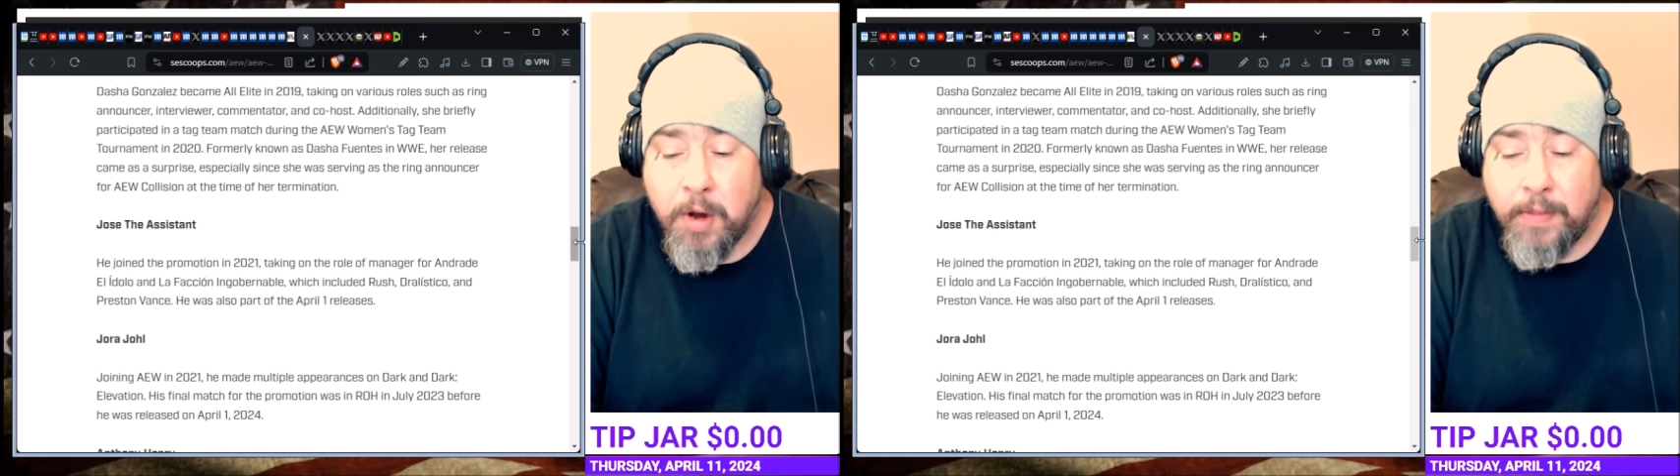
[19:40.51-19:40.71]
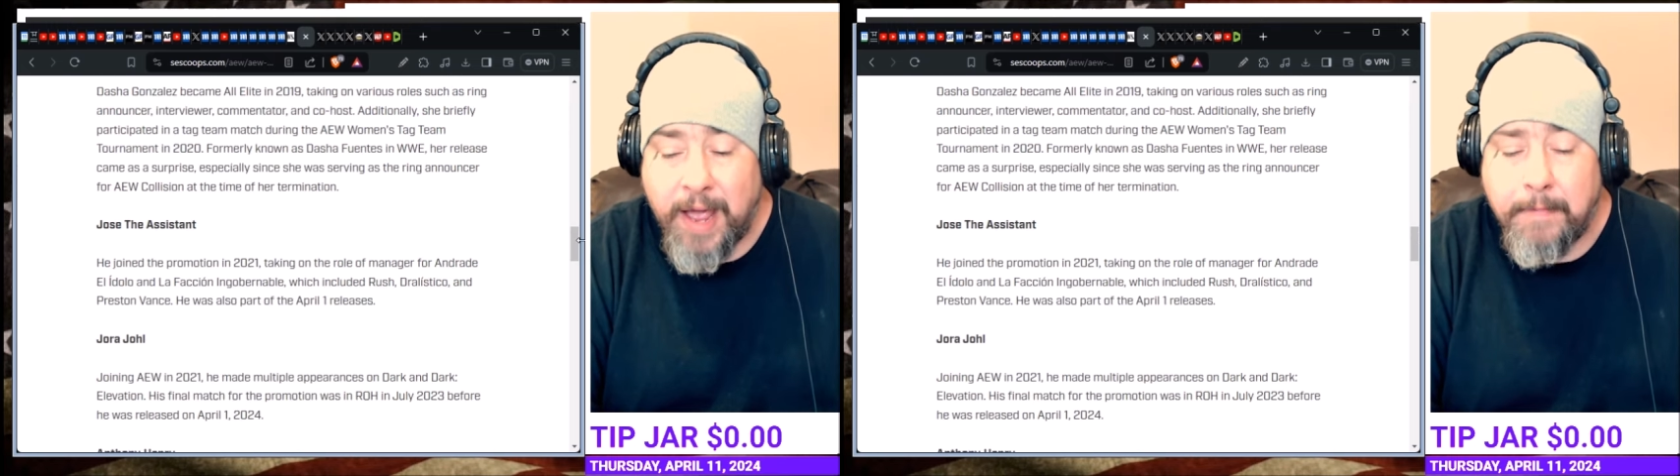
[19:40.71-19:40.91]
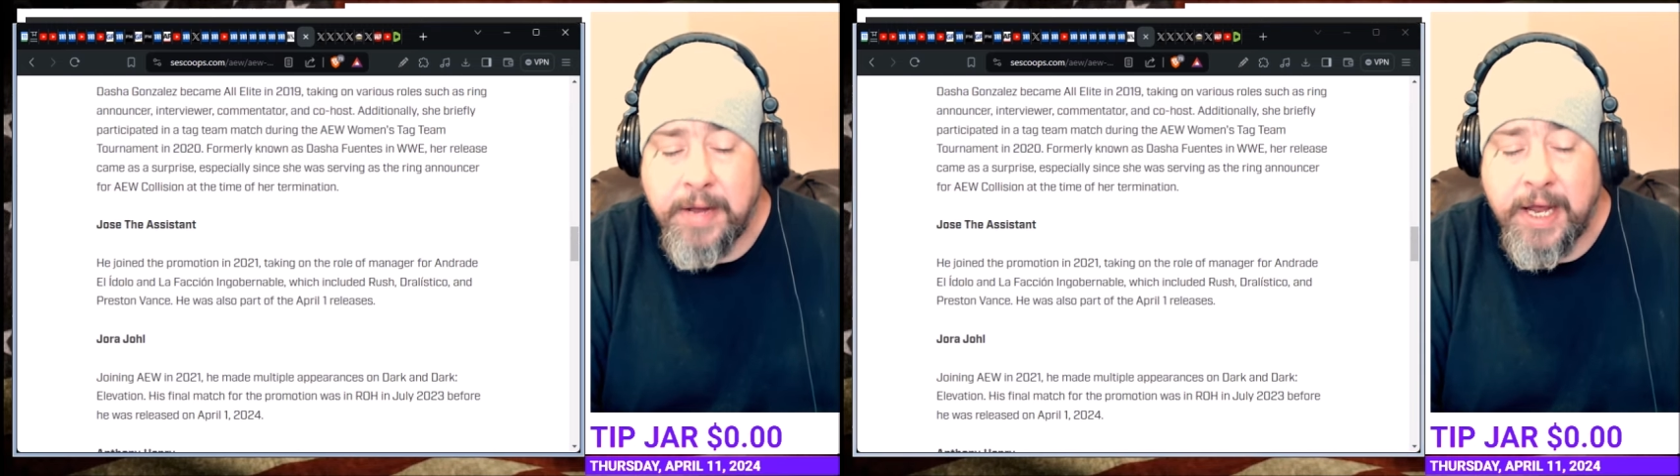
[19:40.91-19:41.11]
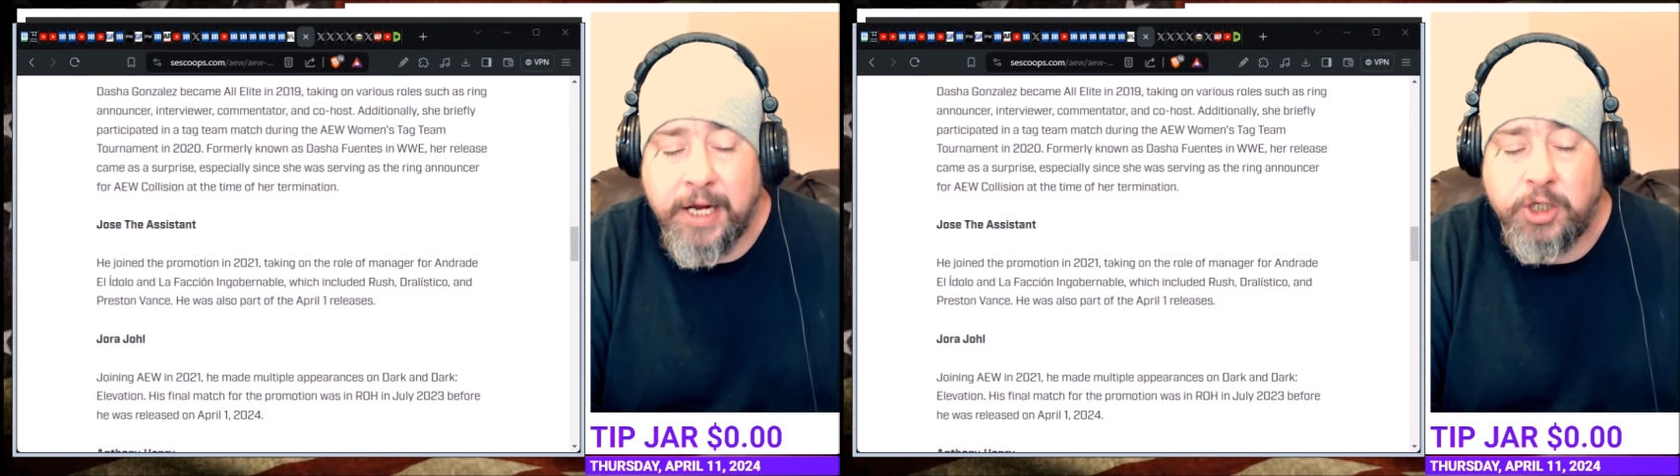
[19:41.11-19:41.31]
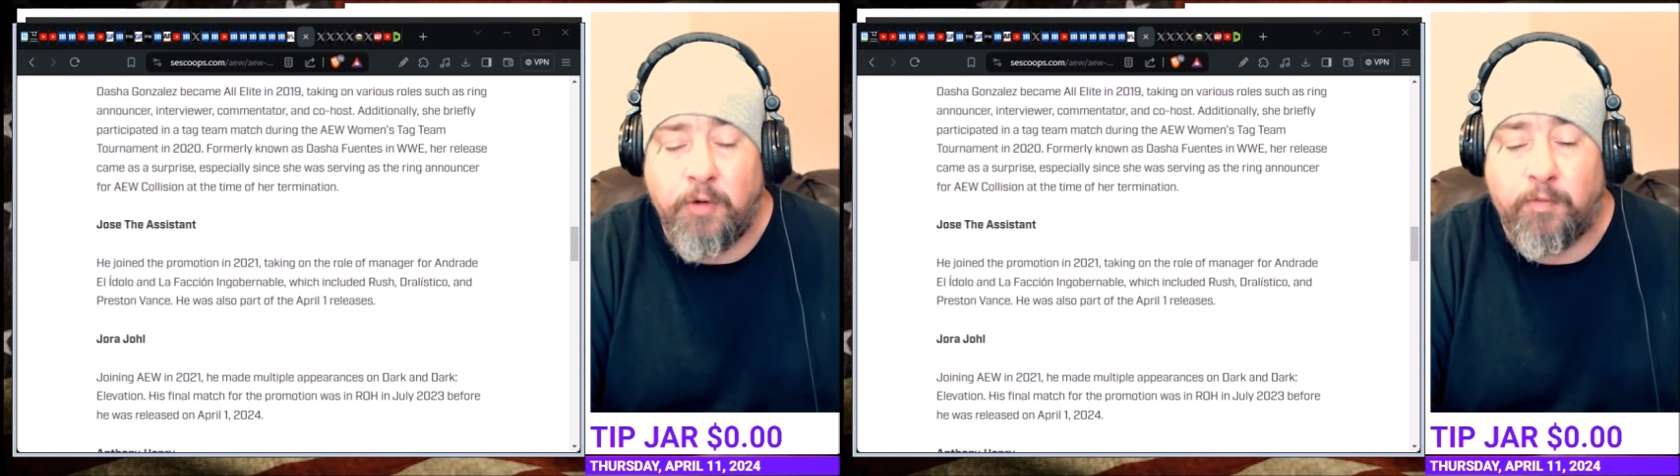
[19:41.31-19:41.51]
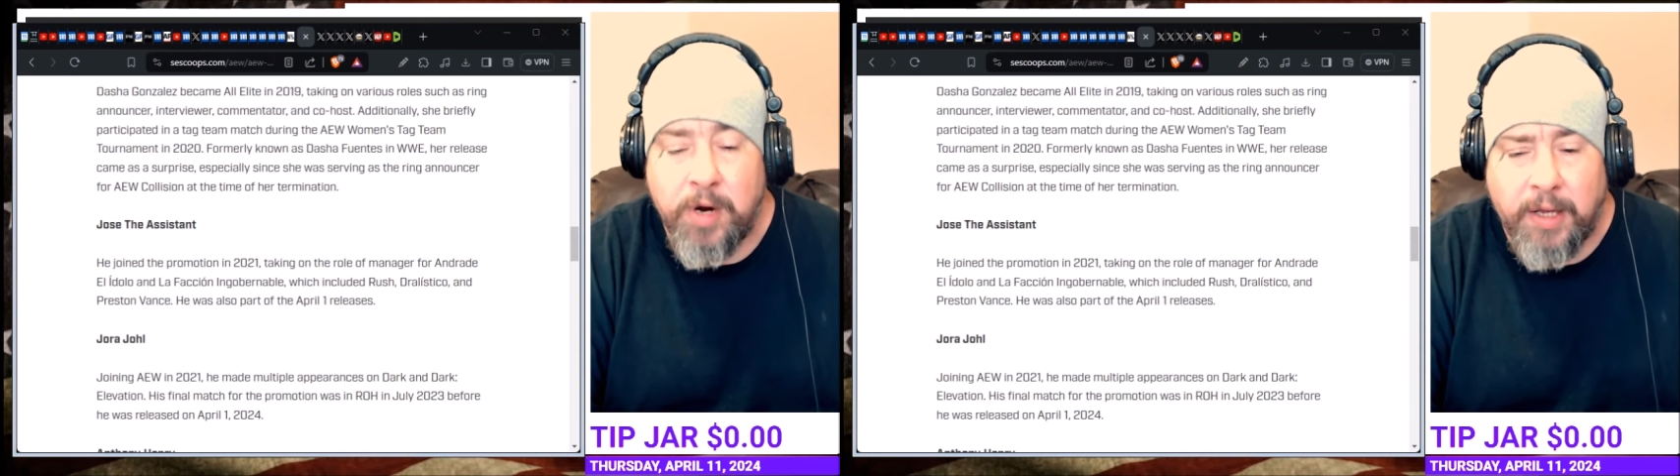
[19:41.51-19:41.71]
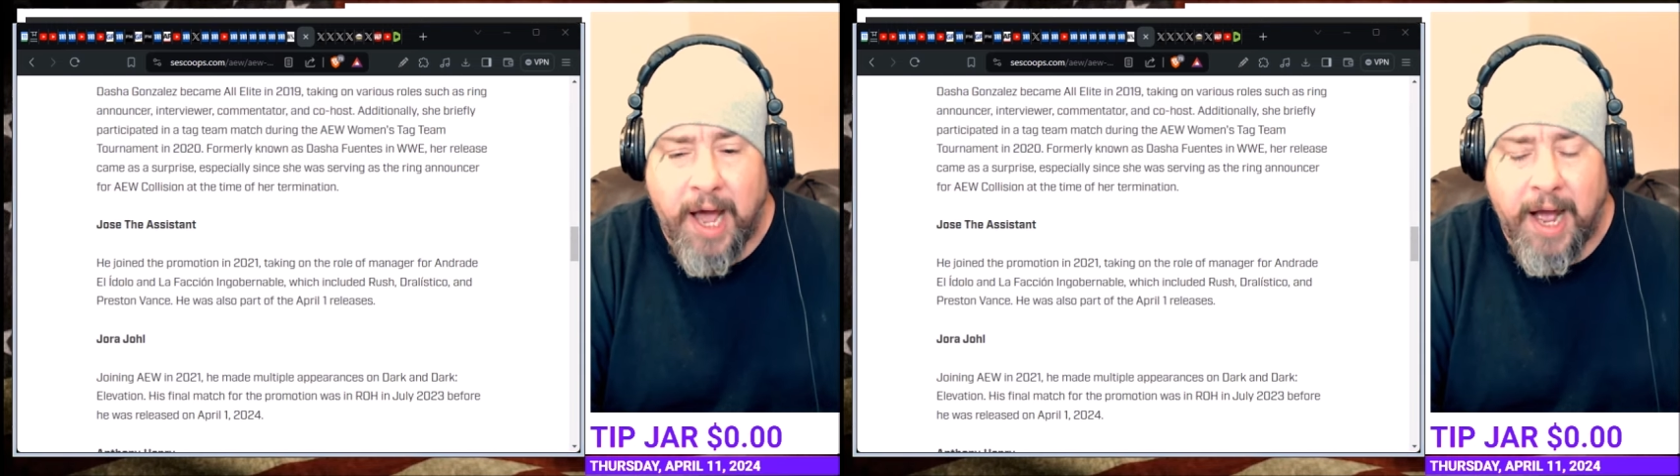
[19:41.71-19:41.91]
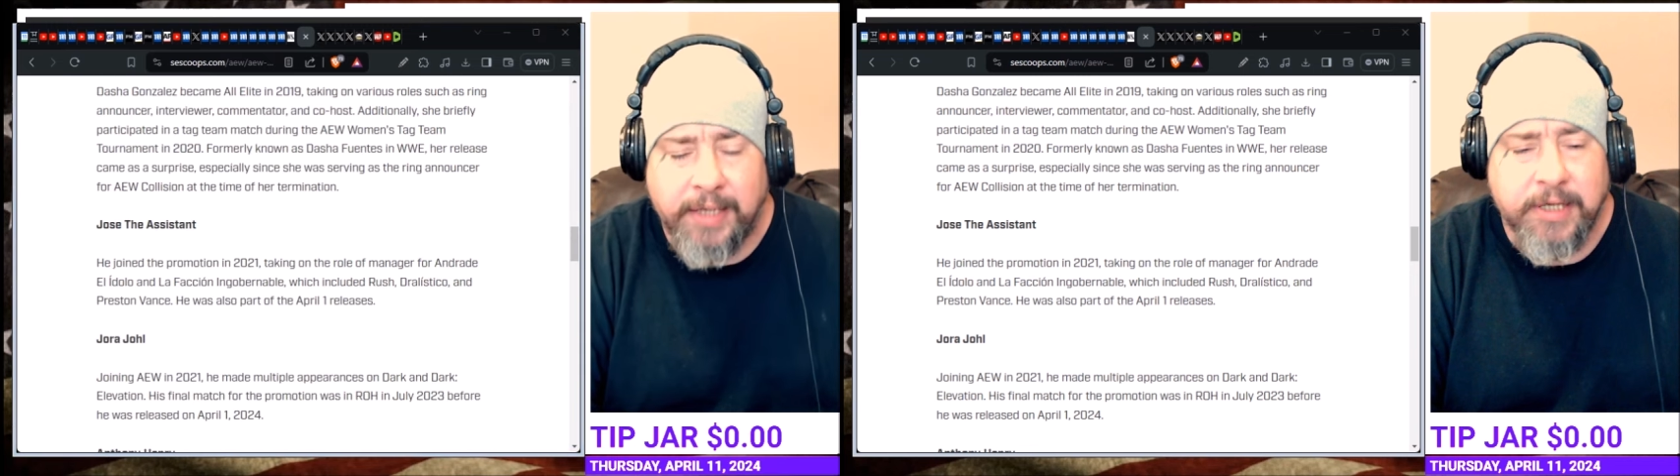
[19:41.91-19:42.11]
That means you
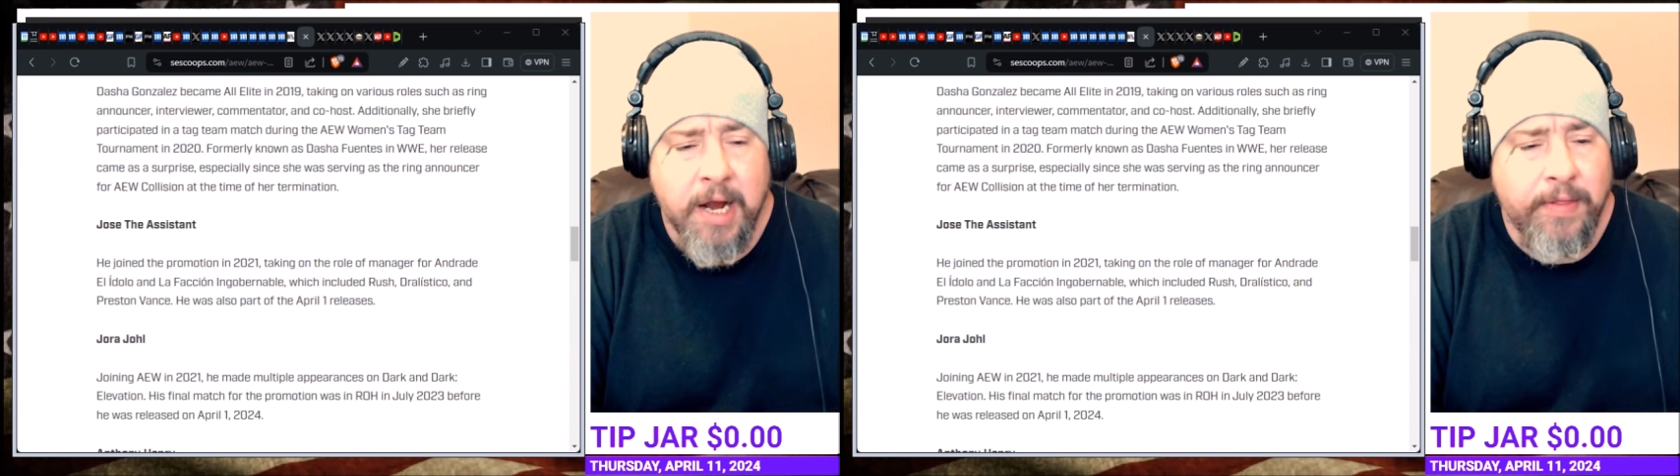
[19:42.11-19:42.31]
realize